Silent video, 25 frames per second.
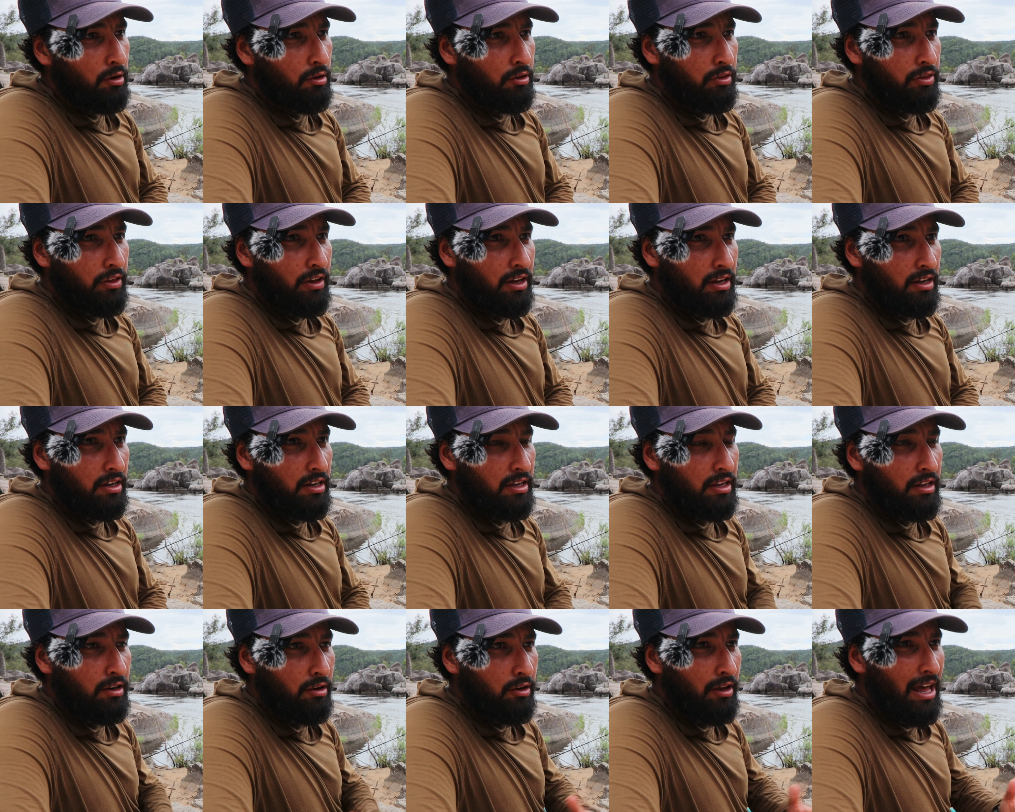they don't
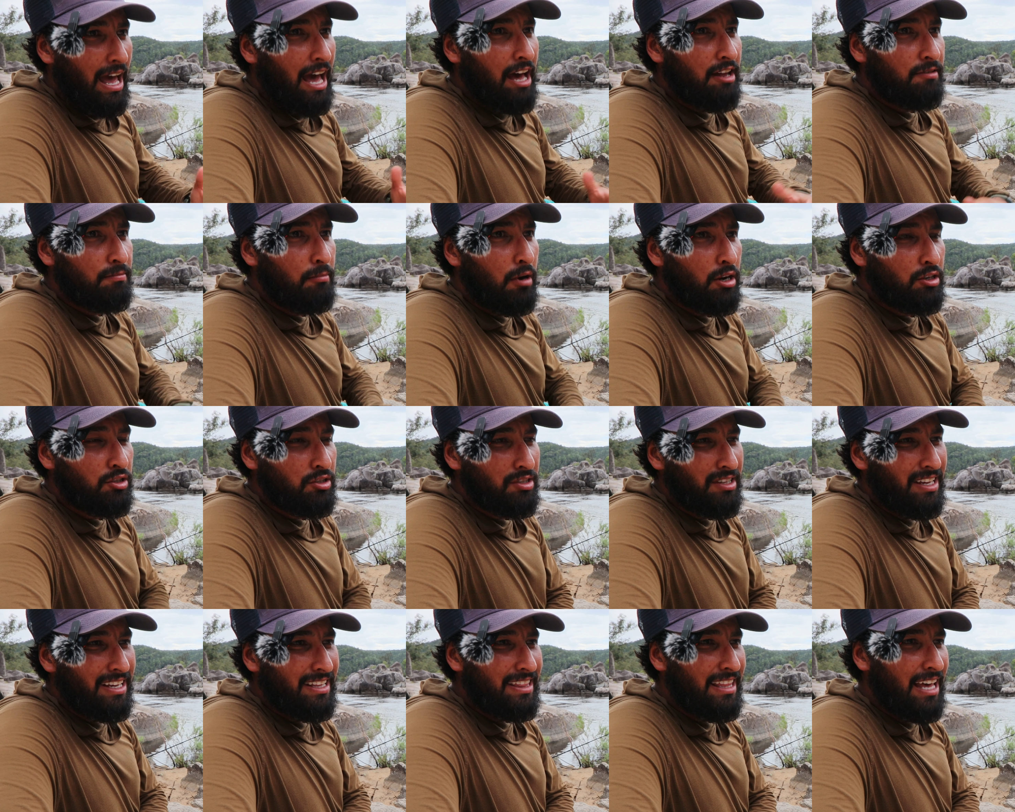think, you know, as
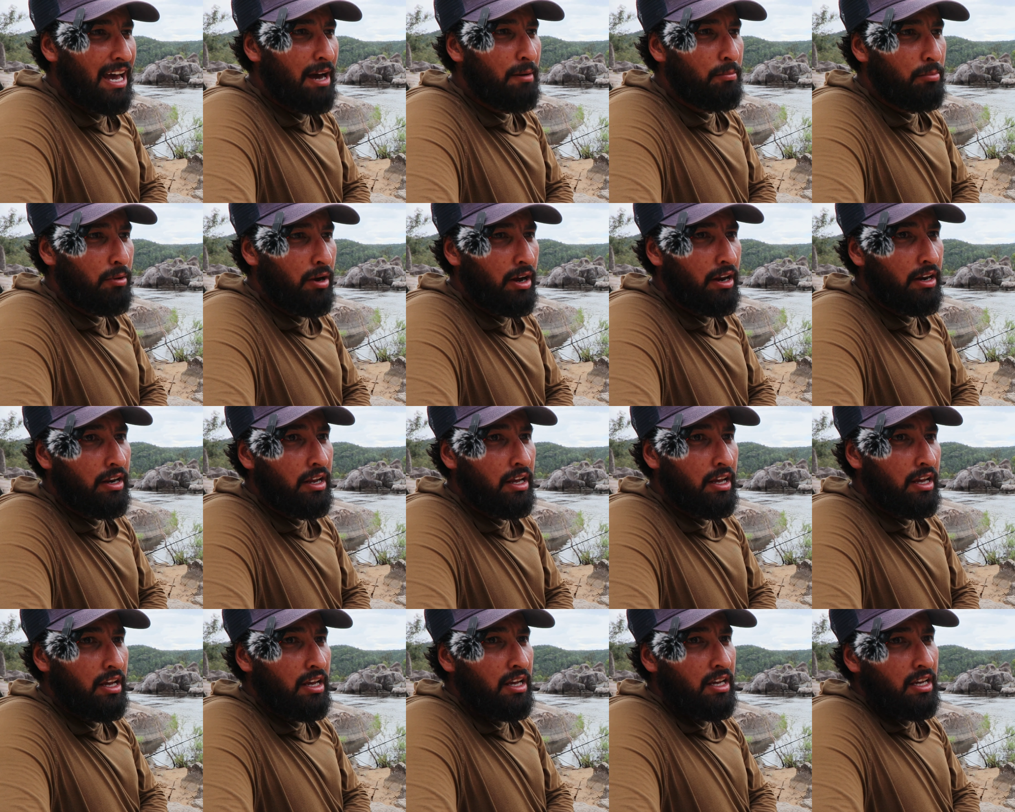much like that. But
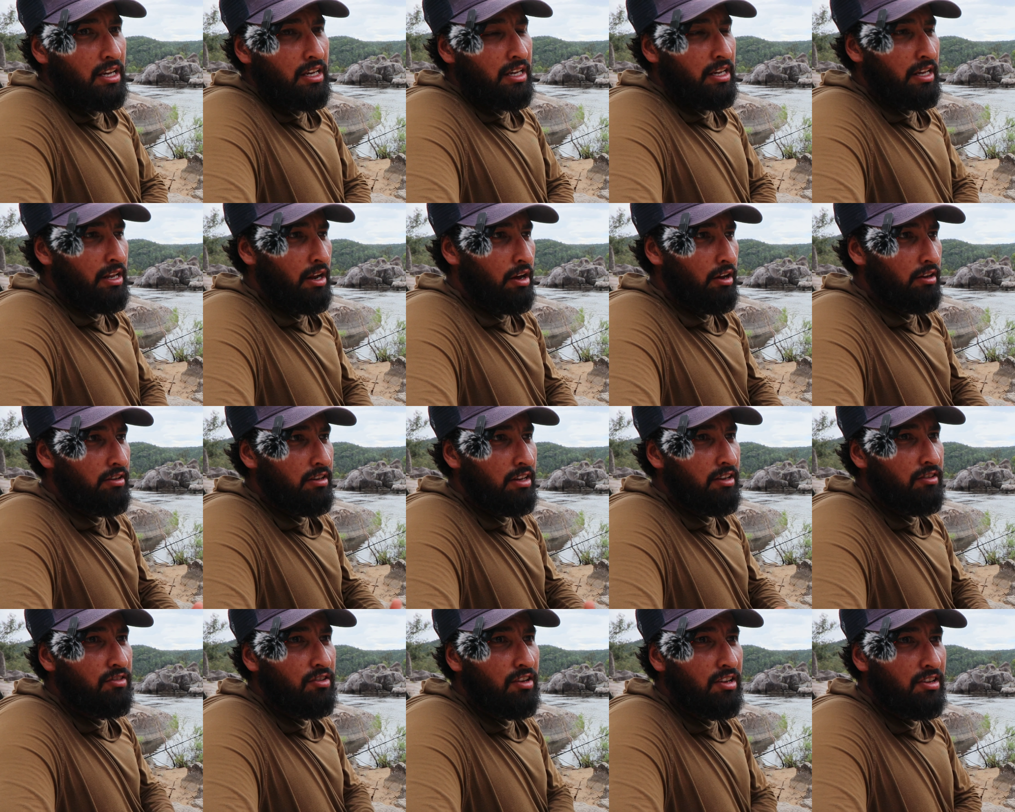you know,
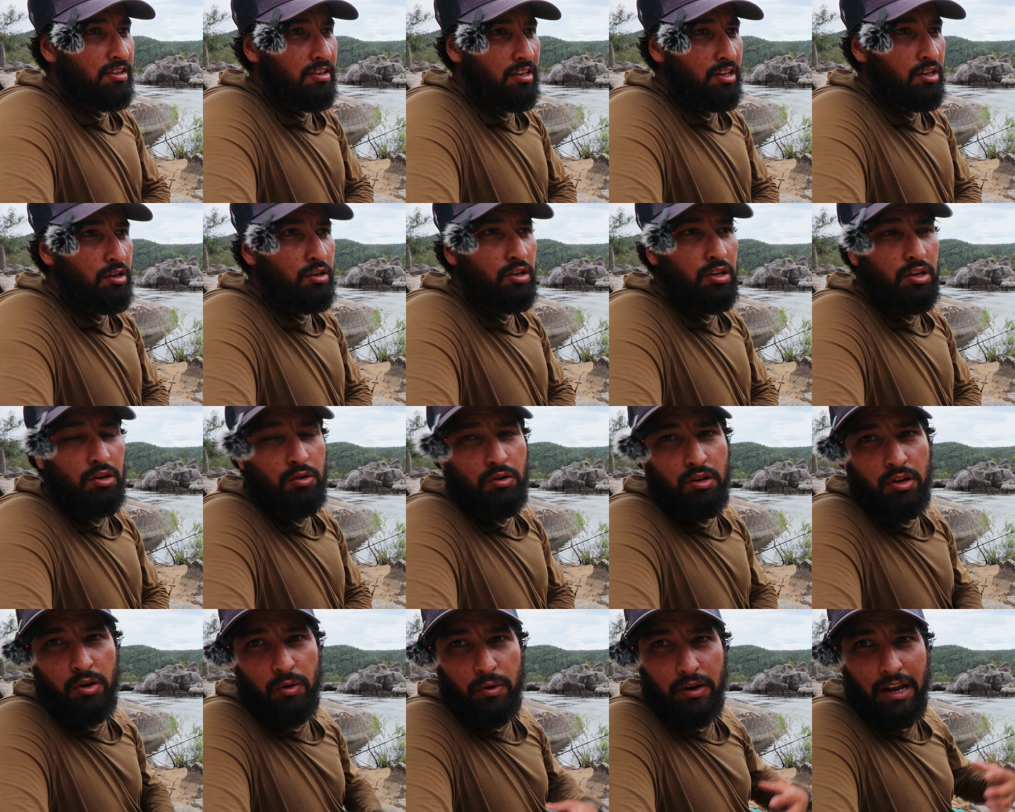it's just
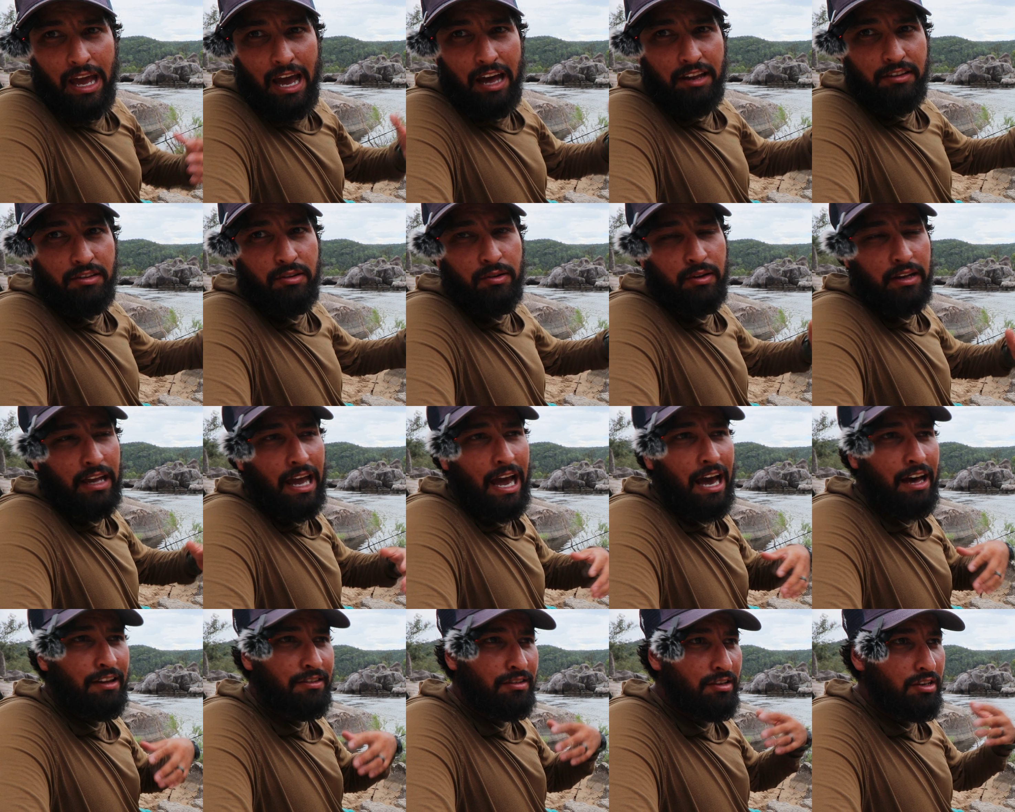you do it as you
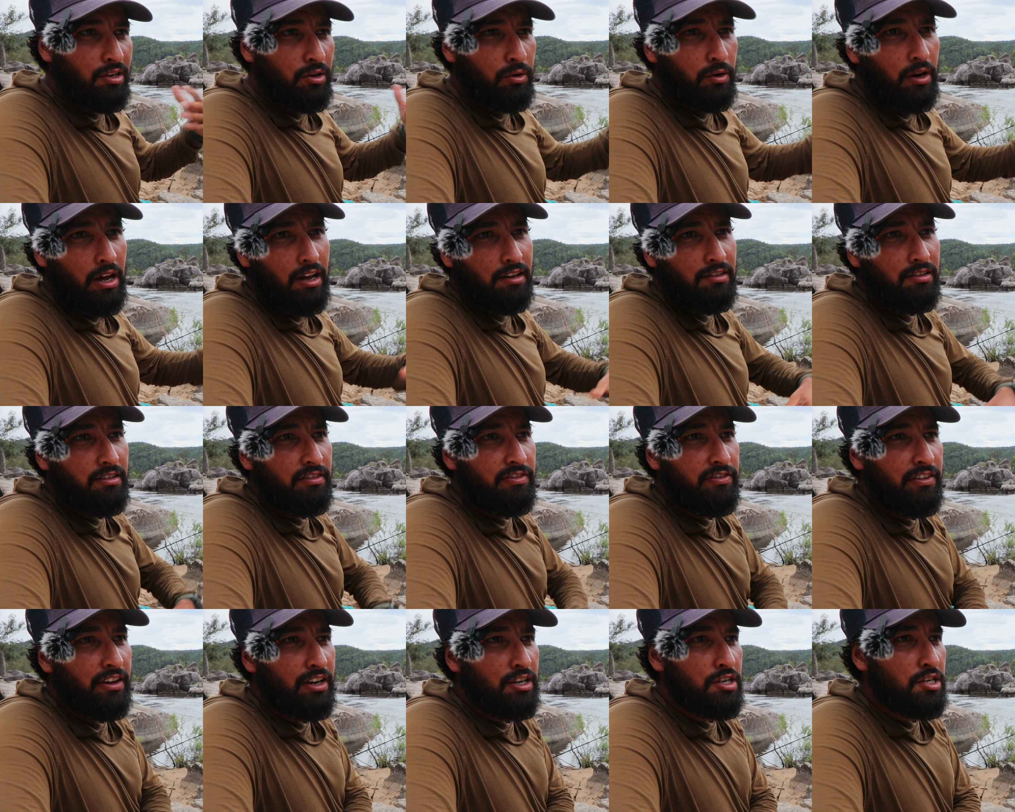cast, you do it as
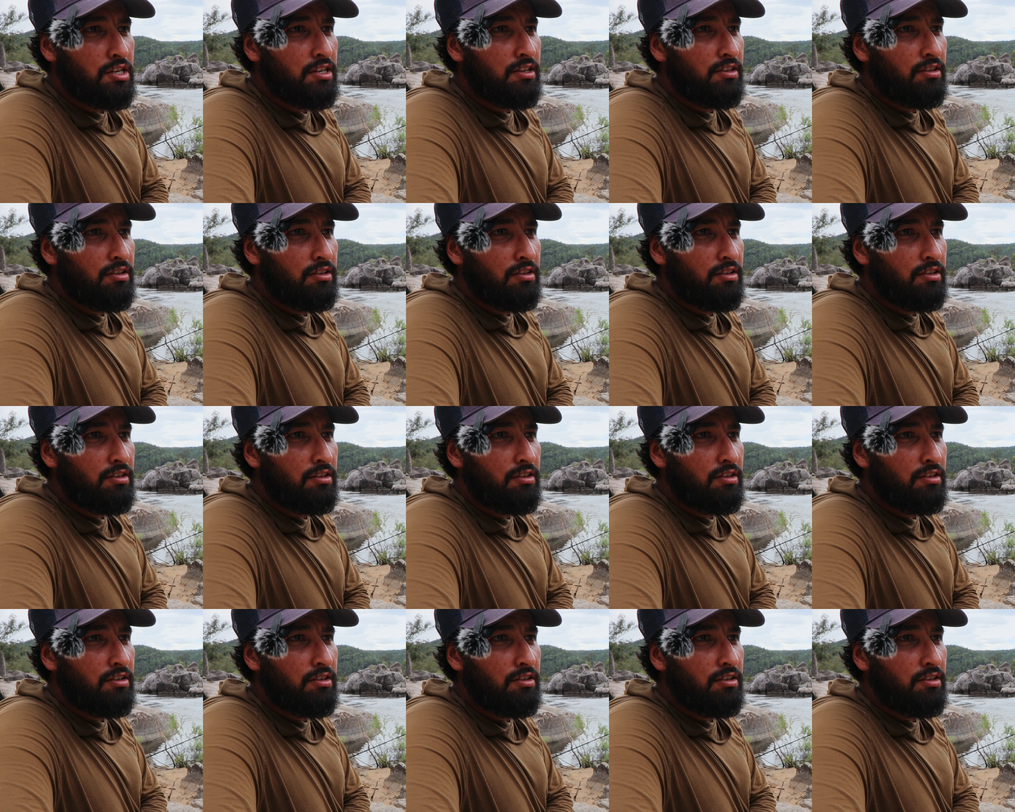you fish.